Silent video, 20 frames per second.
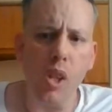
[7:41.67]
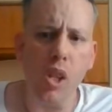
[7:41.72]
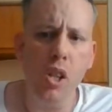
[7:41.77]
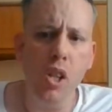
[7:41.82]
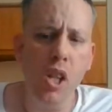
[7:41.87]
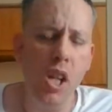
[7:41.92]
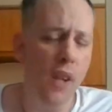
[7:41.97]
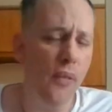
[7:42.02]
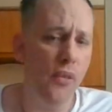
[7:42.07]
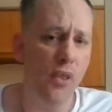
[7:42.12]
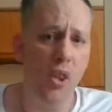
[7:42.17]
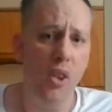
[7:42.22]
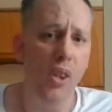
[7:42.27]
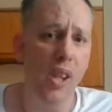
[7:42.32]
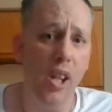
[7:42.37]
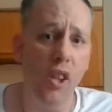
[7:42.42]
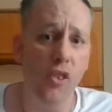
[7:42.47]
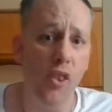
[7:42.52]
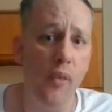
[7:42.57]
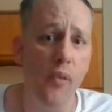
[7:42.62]
if
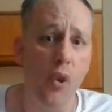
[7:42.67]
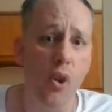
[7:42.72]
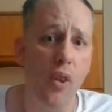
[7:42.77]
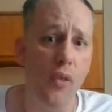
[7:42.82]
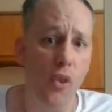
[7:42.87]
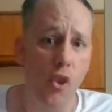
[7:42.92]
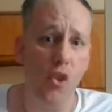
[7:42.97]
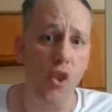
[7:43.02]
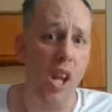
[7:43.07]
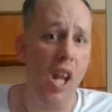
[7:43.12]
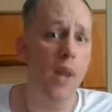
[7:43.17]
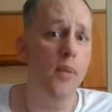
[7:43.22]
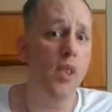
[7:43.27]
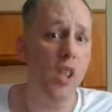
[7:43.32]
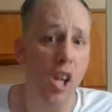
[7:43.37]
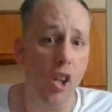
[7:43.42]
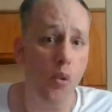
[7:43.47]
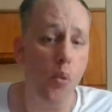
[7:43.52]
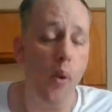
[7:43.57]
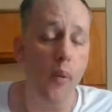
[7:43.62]
like I said before, if there's an anime
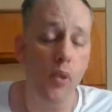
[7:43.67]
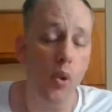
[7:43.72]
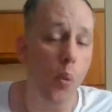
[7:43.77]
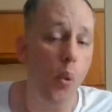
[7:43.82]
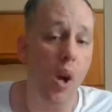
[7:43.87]
you guys want me